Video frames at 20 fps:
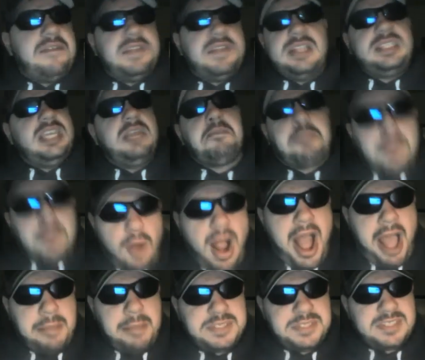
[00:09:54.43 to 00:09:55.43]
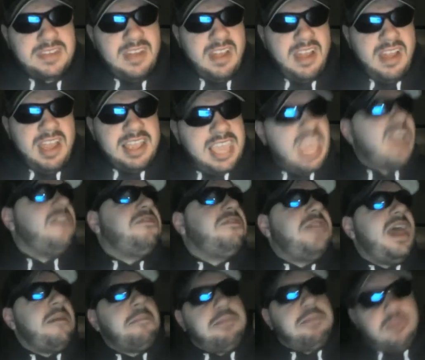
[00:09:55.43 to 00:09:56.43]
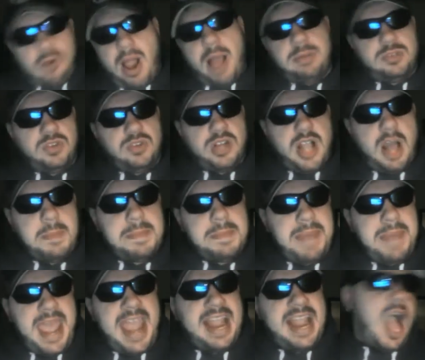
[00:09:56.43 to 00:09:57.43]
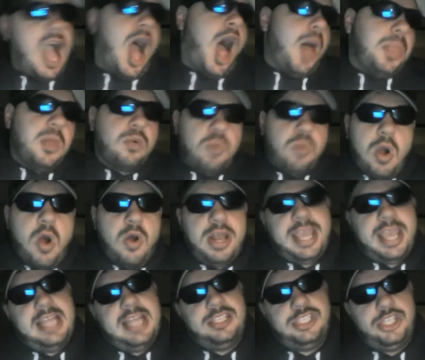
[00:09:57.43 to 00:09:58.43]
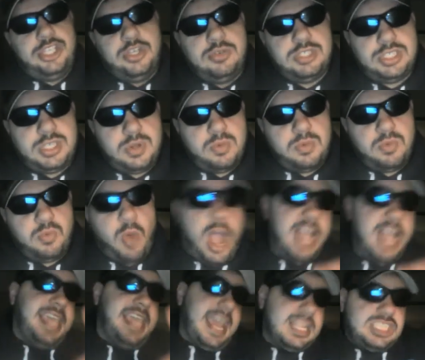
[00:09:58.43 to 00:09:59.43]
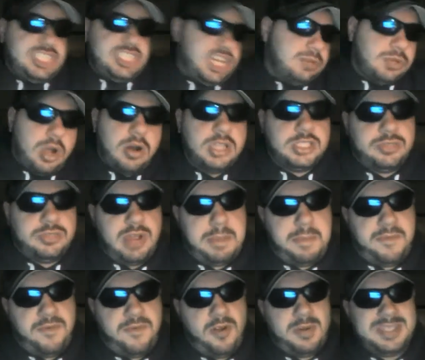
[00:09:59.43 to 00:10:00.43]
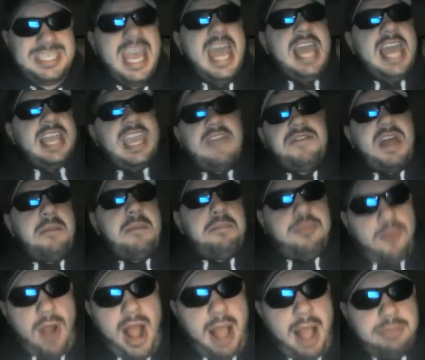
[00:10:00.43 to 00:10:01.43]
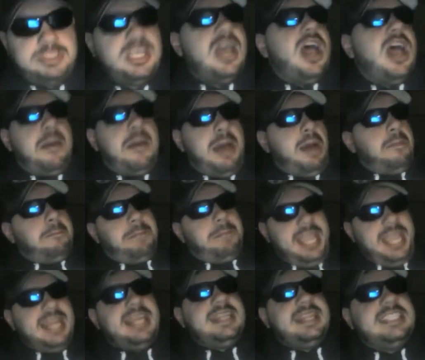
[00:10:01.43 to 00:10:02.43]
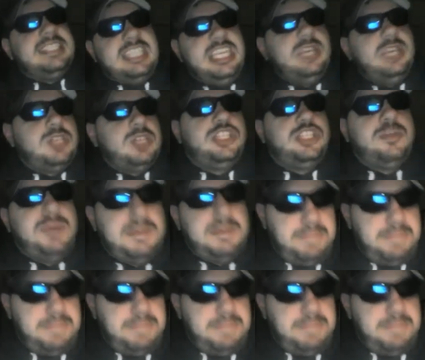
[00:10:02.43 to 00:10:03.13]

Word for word: give the team props. Give them props for coming back on the road against Houston, against James Harden's great performance. Give them props about beating the teams they should